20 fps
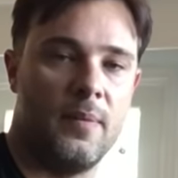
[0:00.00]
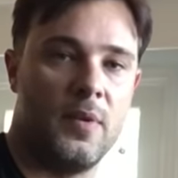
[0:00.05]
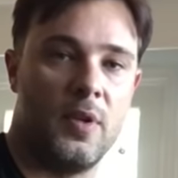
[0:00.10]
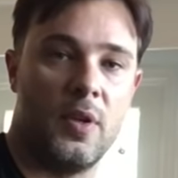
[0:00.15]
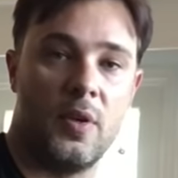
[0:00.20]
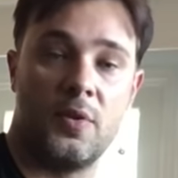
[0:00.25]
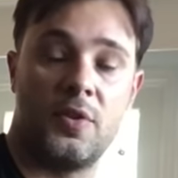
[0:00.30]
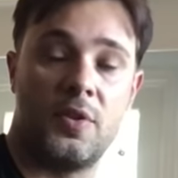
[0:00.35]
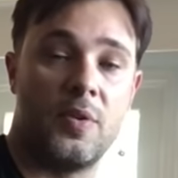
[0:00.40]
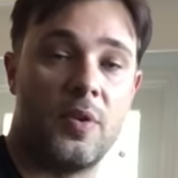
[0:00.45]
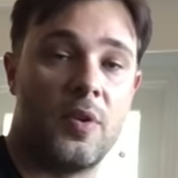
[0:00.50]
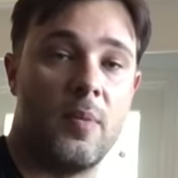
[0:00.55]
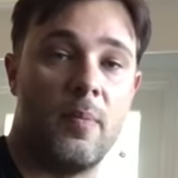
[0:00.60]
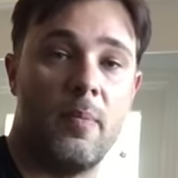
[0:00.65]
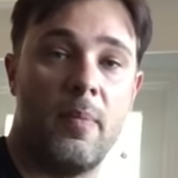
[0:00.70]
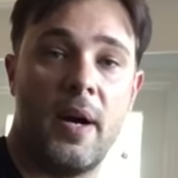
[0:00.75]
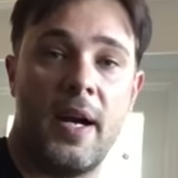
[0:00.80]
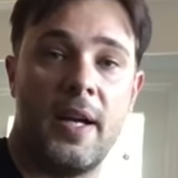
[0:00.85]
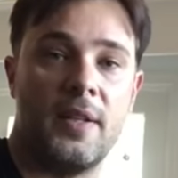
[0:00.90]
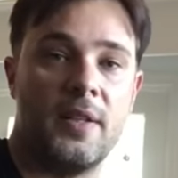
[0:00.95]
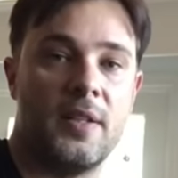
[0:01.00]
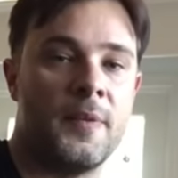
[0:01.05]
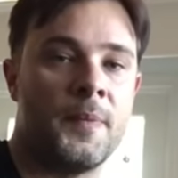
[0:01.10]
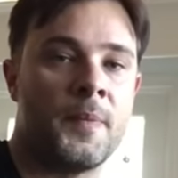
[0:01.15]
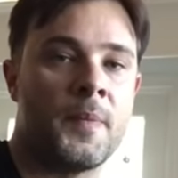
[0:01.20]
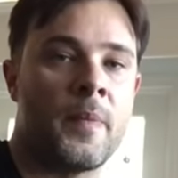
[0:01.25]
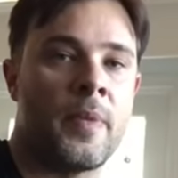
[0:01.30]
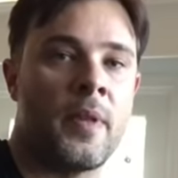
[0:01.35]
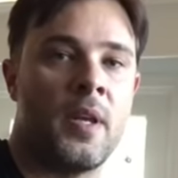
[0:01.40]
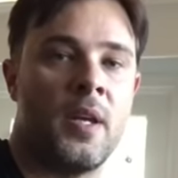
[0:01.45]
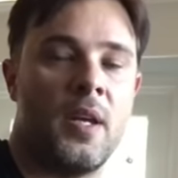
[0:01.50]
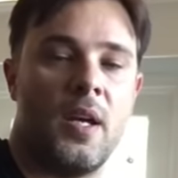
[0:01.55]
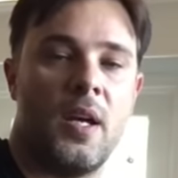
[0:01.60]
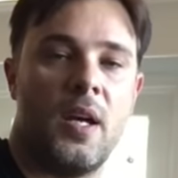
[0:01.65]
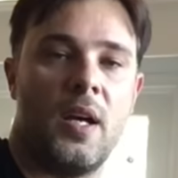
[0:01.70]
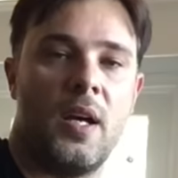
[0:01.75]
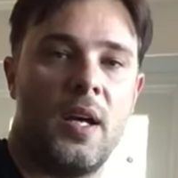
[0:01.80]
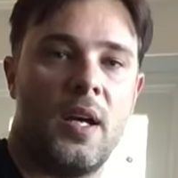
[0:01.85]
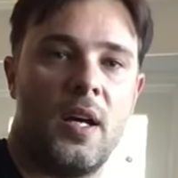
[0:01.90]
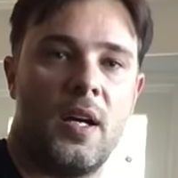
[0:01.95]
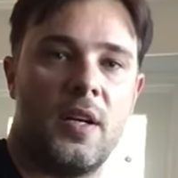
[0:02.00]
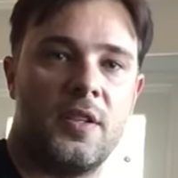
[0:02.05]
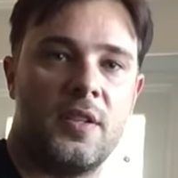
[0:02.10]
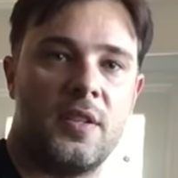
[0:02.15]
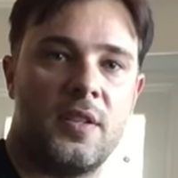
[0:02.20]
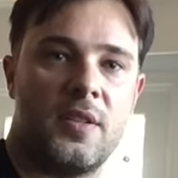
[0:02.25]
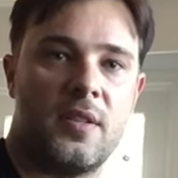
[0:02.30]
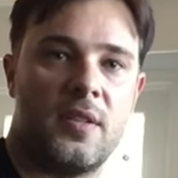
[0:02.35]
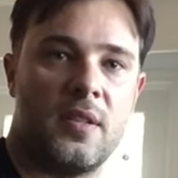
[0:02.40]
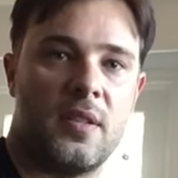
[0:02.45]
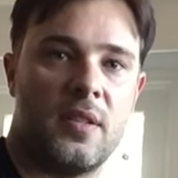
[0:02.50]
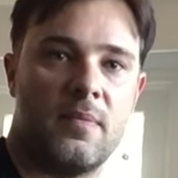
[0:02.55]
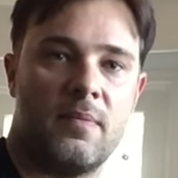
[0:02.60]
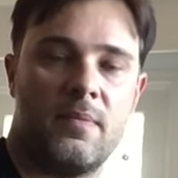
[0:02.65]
those two combined are just